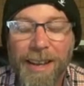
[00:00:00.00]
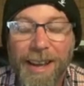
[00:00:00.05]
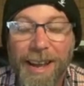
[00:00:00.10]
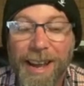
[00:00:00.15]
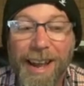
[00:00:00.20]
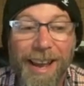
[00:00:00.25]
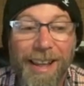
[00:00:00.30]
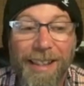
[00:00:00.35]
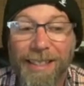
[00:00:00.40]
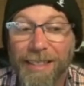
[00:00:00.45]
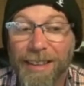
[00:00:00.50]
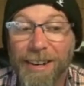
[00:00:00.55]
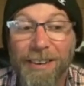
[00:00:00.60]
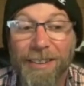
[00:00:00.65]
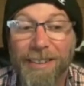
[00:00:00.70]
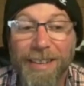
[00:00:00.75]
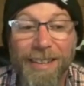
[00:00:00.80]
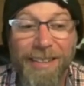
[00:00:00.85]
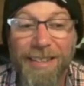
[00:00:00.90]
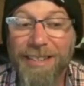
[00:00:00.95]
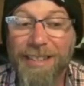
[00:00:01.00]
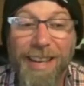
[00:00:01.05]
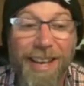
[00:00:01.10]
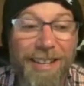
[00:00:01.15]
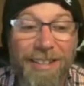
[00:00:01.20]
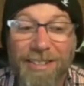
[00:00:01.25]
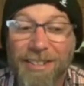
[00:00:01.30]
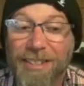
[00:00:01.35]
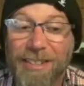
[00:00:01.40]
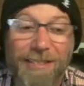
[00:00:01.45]
And literally these
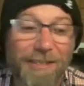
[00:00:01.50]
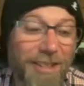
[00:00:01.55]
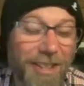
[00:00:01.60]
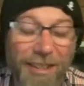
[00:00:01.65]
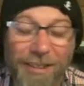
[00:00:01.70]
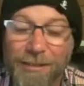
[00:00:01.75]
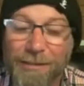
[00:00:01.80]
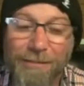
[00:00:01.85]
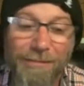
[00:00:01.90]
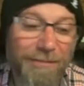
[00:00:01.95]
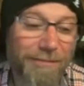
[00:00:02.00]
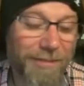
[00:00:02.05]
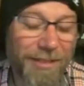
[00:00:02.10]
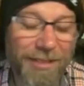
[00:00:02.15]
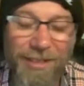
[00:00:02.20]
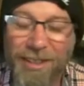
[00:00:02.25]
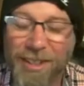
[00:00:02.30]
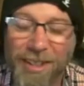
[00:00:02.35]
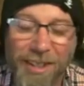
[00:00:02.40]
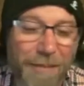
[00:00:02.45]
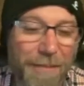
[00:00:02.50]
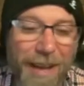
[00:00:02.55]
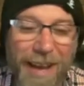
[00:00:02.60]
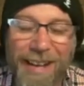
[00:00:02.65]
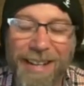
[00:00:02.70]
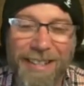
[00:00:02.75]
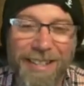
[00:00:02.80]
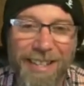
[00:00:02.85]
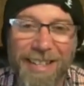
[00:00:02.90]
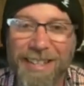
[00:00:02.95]
guys just, you know, took the
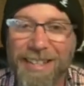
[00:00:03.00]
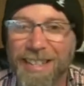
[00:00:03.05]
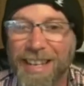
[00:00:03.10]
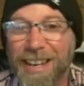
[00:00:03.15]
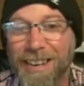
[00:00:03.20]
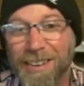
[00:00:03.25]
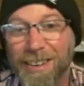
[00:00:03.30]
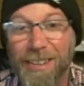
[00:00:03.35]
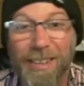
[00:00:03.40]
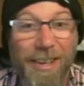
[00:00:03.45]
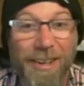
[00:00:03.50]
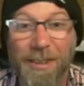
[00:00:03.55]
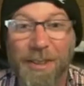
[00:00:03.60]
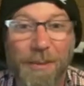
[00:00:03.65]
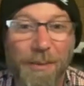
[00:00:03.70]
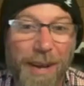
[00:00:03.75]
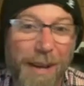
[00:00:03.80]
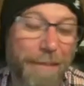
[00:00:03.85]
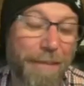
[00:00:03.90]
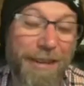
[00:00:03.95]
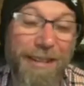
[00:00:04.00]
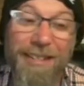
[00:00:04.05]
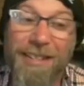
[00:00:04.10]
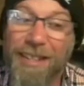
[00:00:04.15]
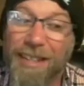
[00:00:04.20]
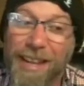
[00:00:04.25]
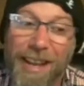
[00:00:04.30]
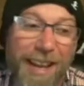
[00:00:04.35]
magazines out, cleared the weapons, and they